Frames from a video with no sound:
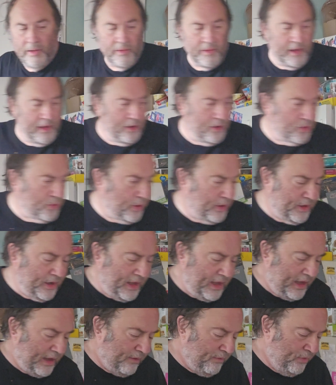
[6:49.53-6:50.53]
thing you're trying to
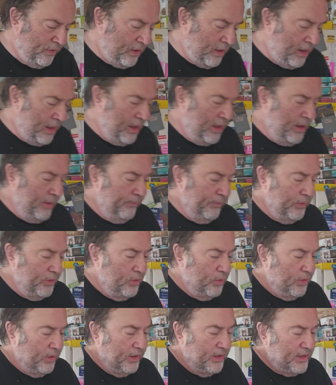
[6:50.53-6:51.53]
have.
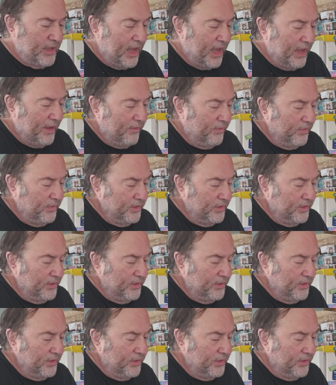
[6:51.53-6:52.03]
You can at least have